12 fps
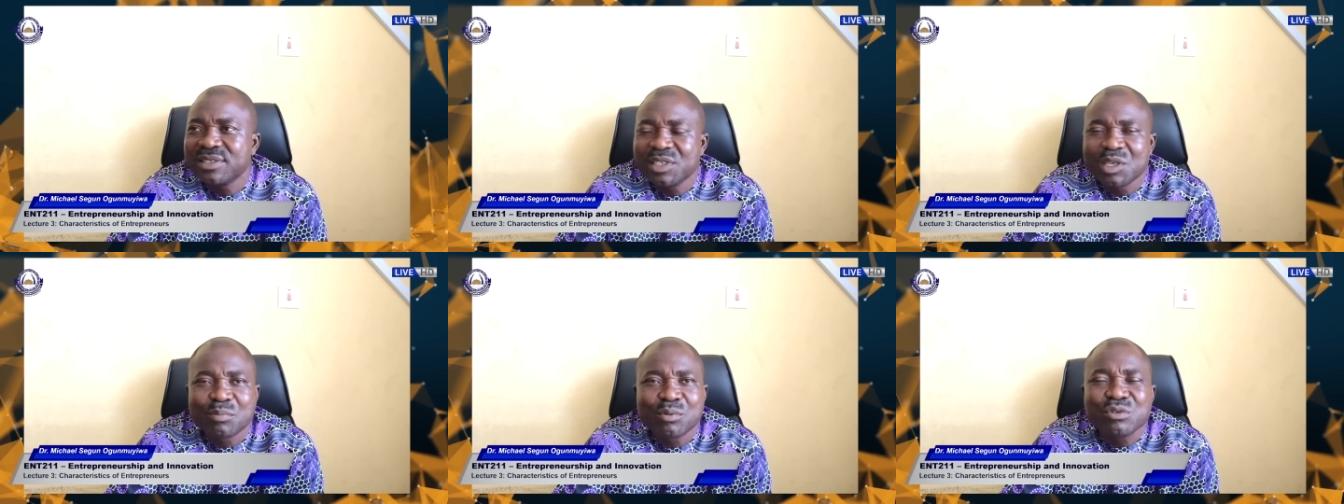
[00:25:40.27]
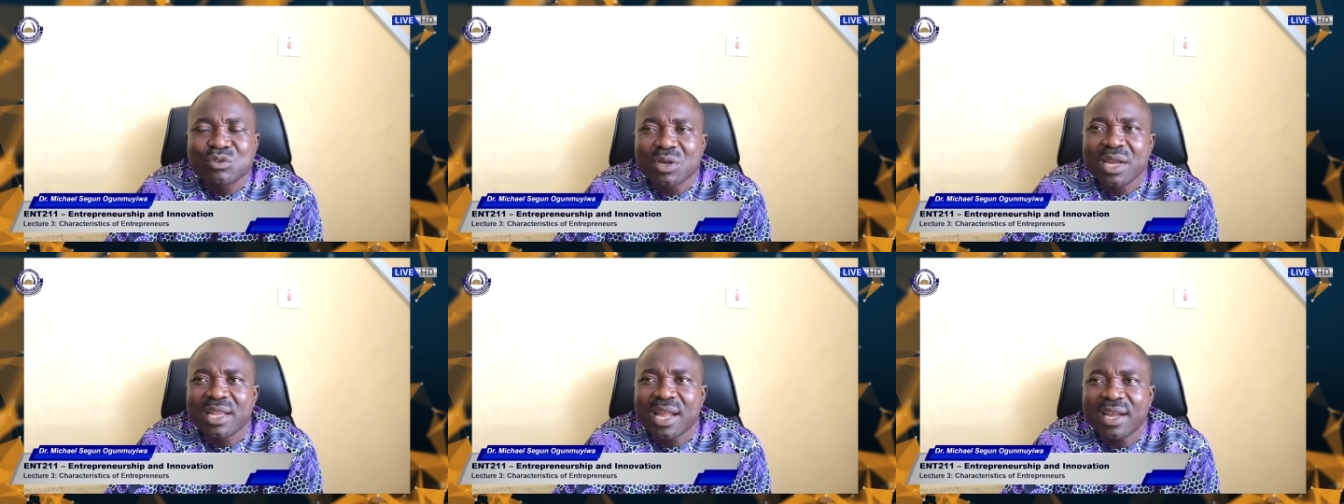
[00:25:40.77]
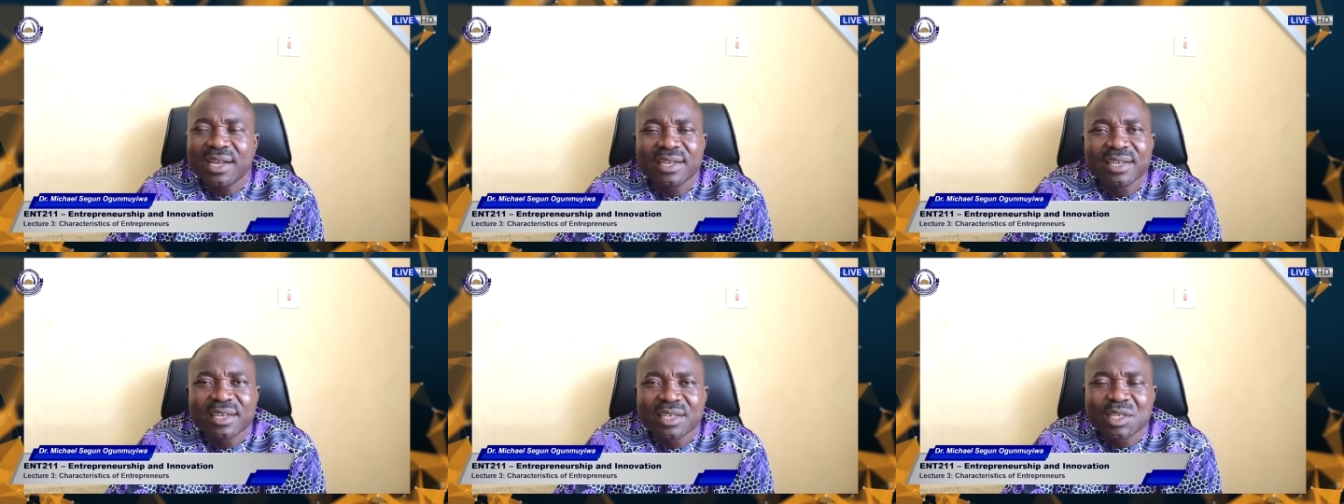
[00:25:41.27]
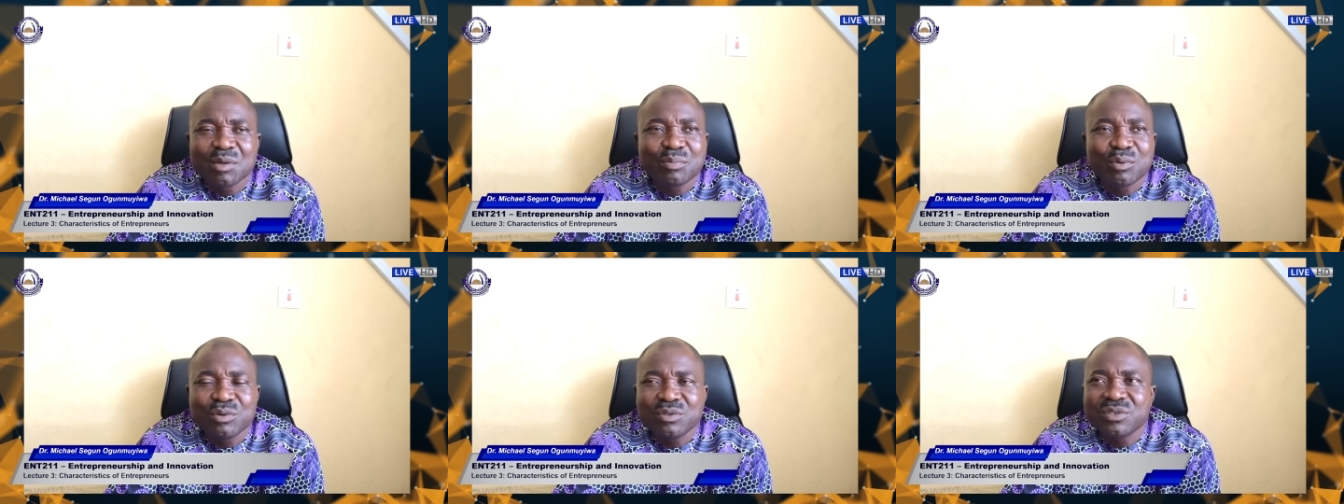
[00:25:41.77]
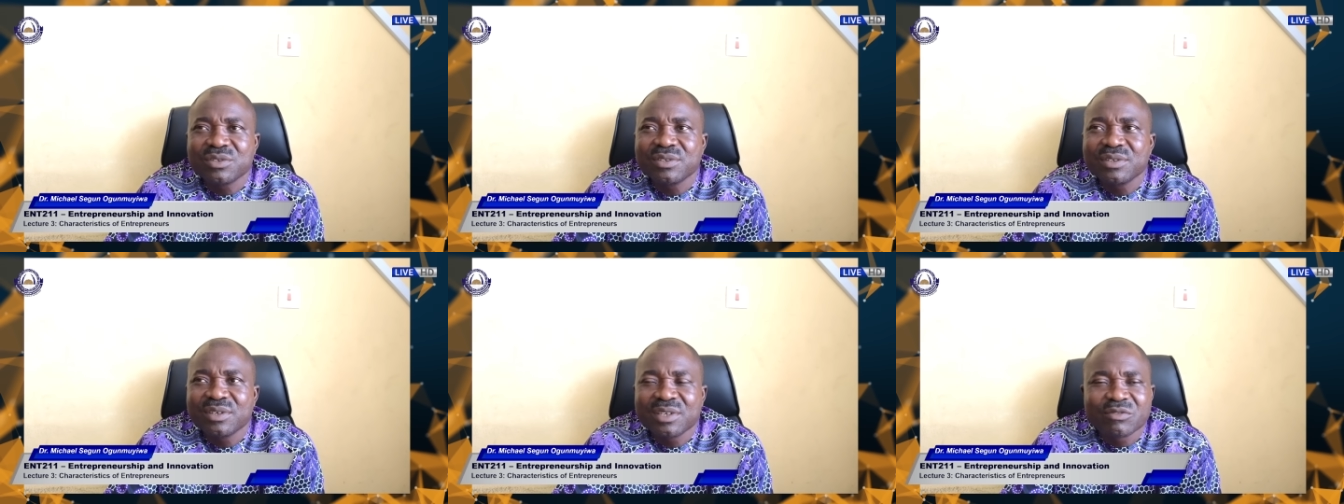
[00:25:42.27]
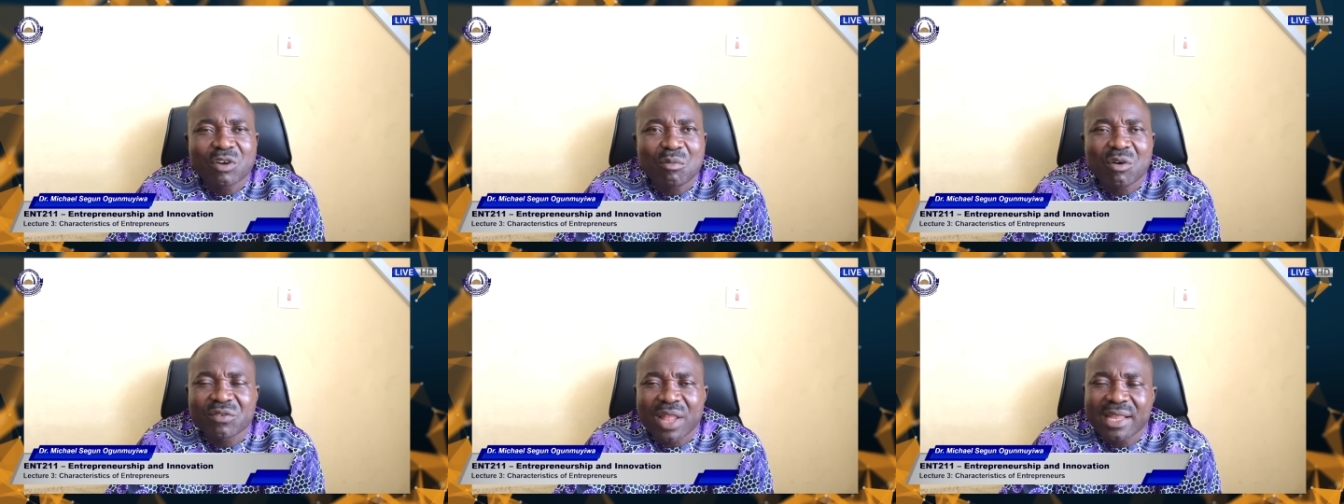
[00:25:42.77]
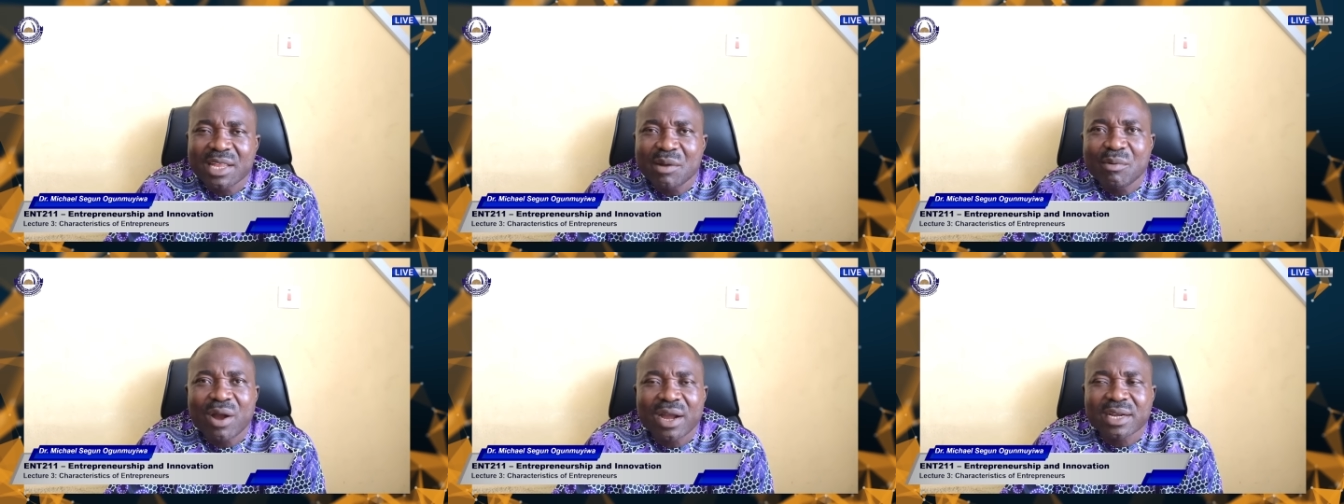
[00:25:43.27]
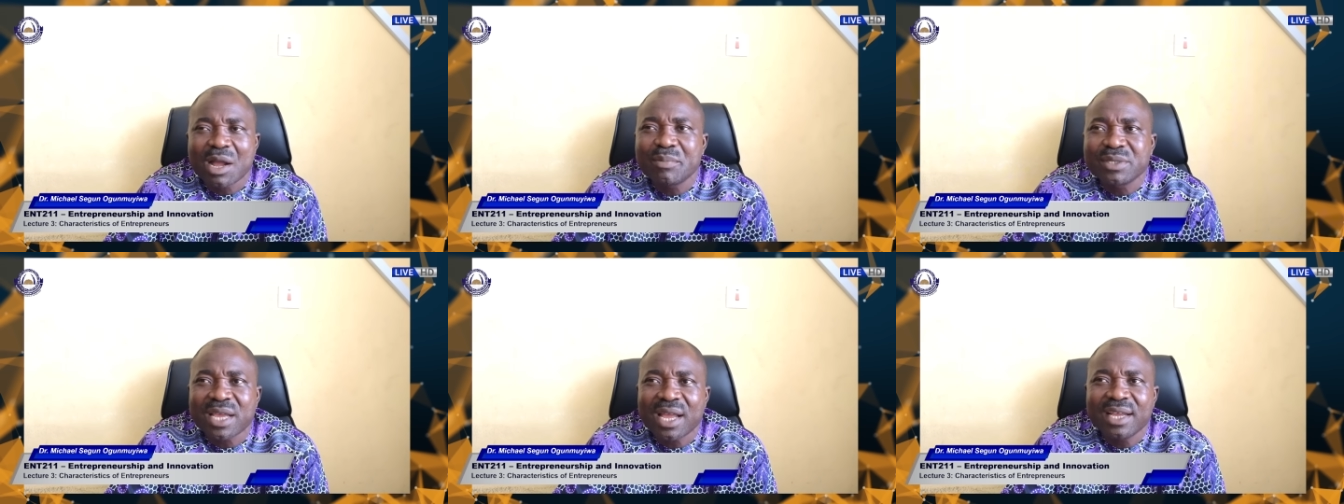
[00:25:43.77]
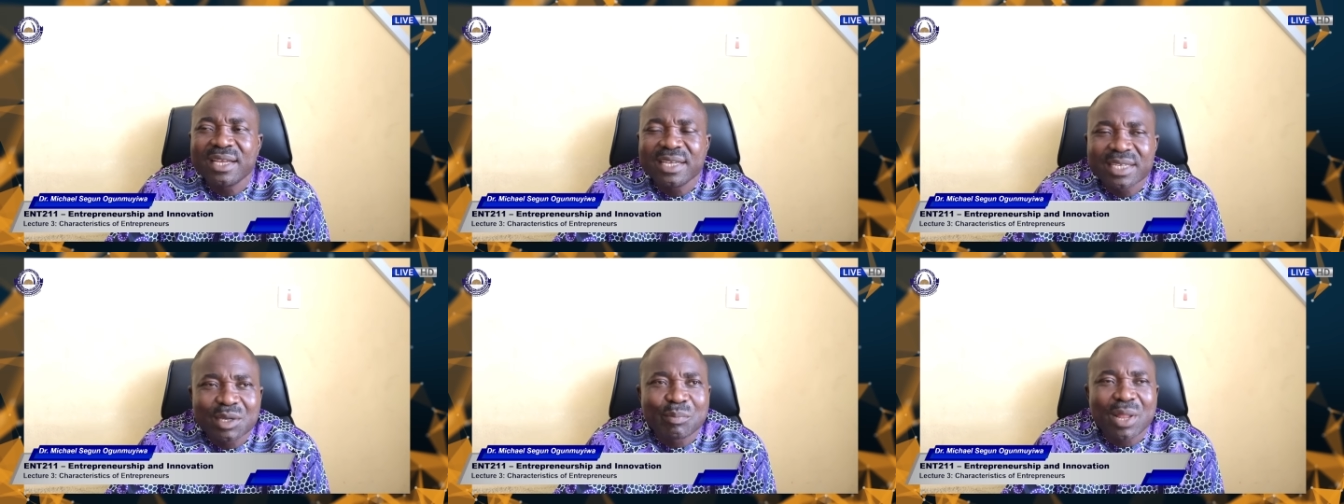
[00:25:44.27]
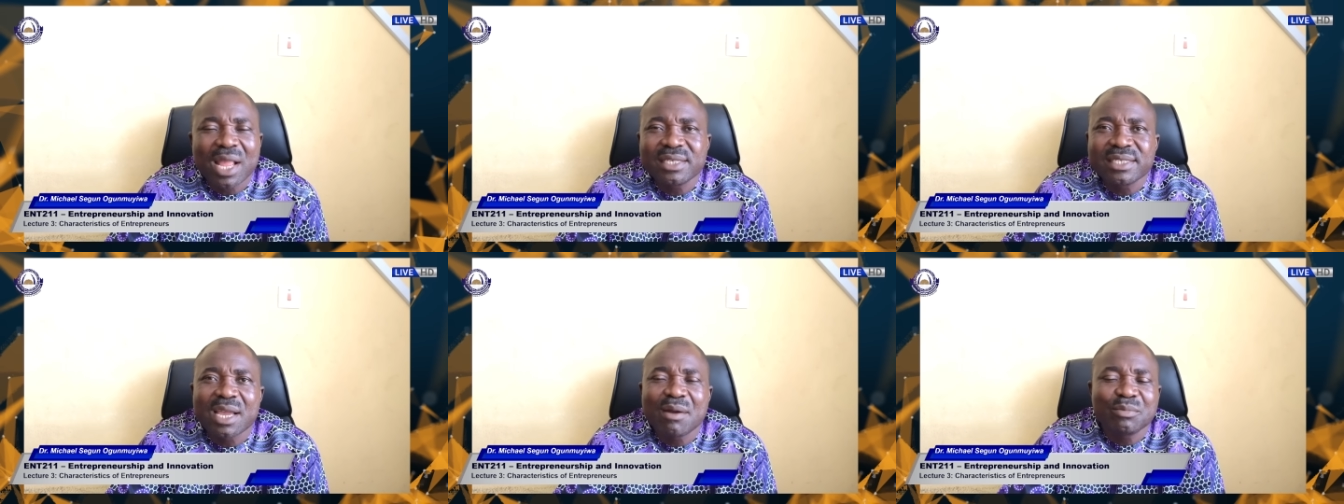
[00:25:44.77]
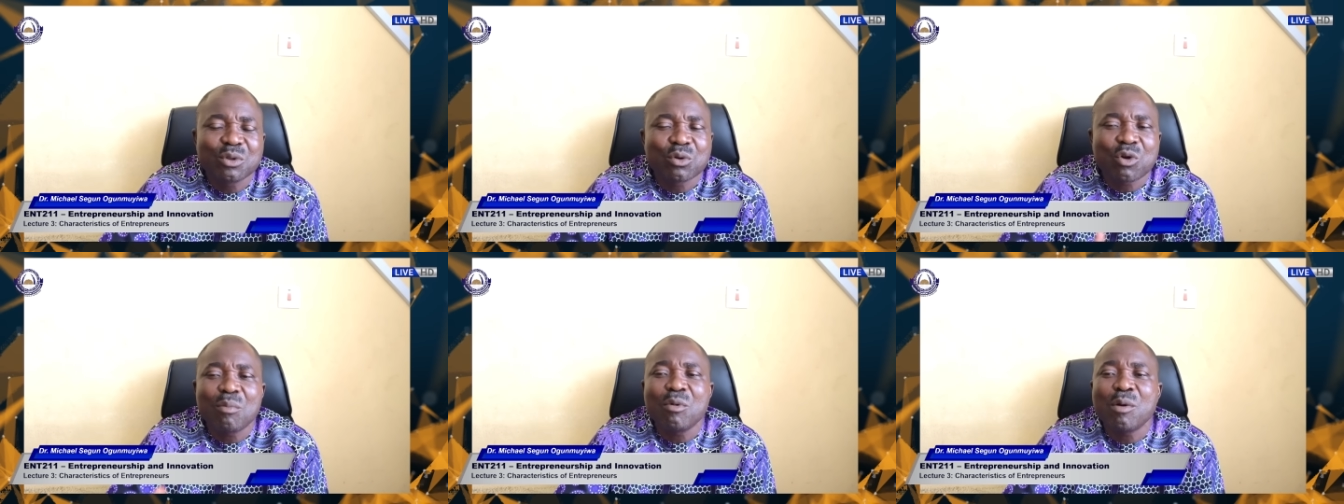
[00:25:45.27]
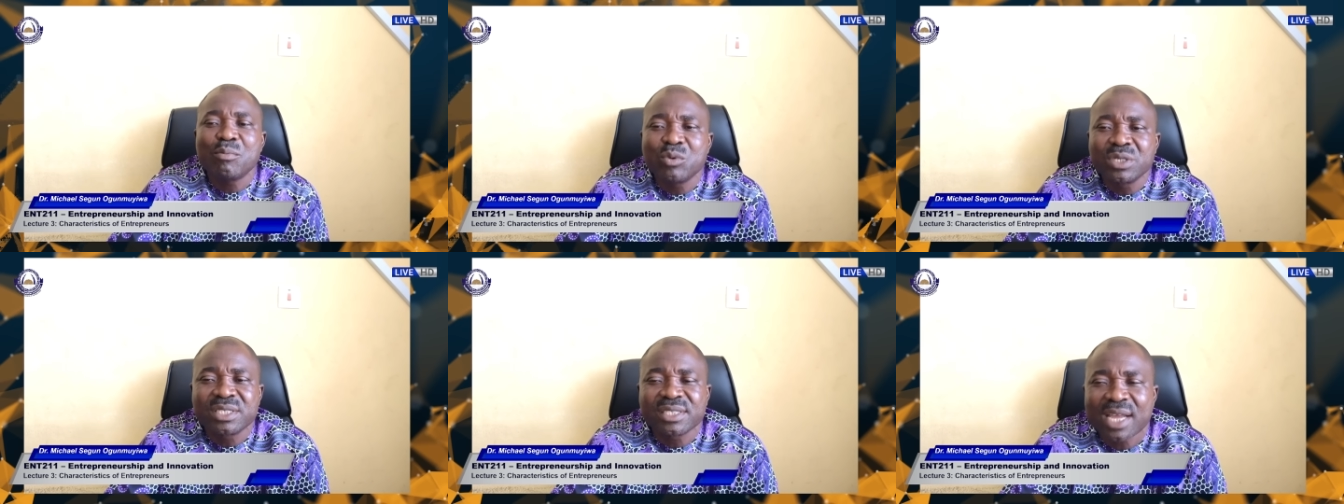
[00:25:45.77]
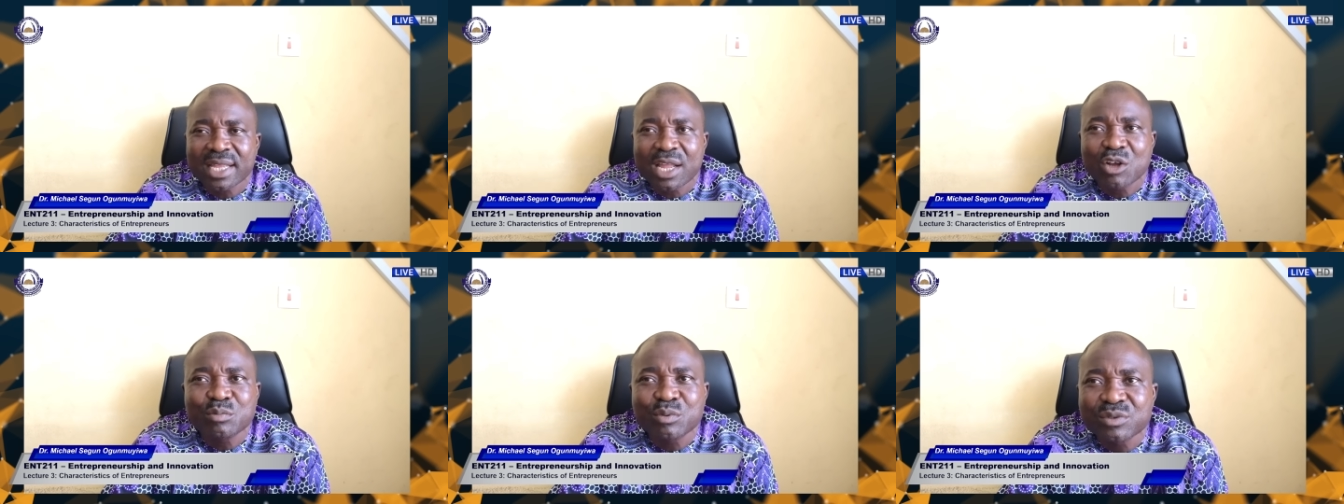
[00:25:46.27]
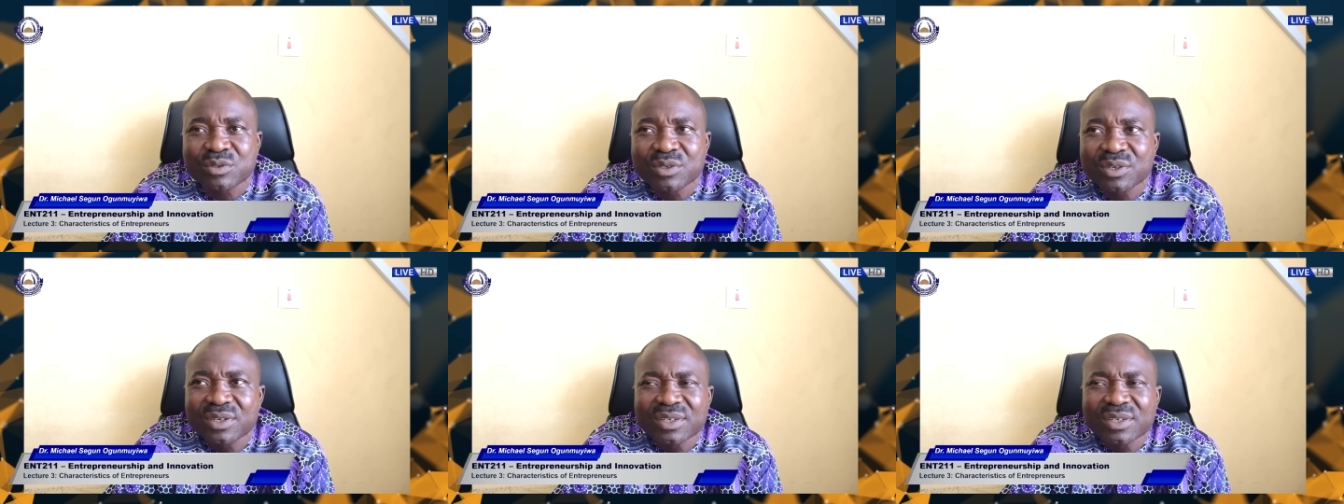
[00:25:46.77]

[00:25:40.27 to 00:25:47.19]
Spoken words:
He puts together inputs in form of land, labor and capital. He blends them to come up with an output.